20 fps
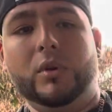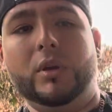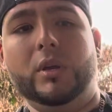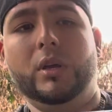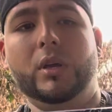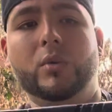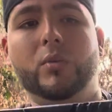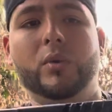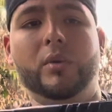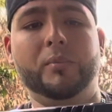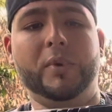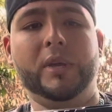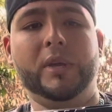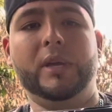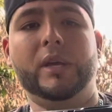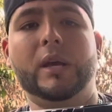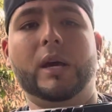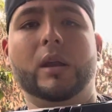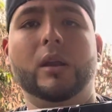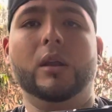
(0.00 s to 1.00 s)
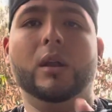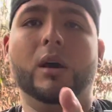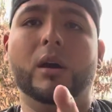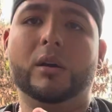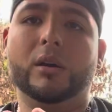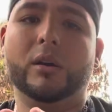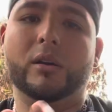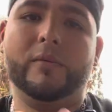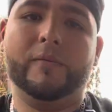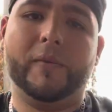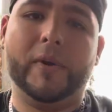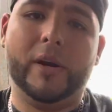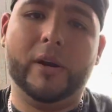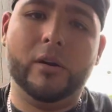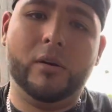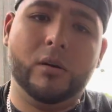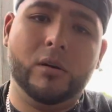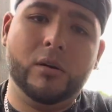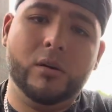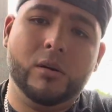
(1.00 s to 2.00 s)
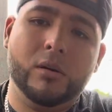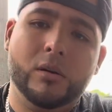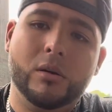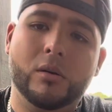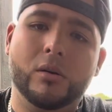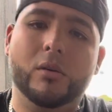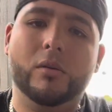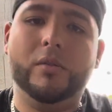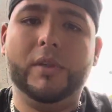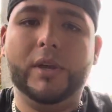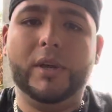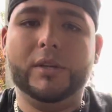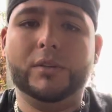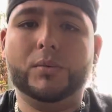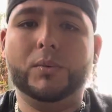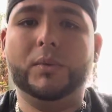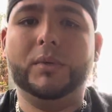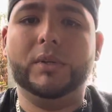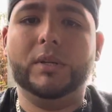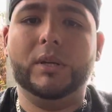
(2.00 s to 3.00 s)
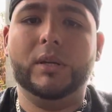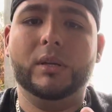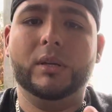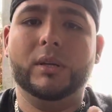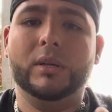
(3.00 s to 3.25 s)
it would be a longer barrel on this one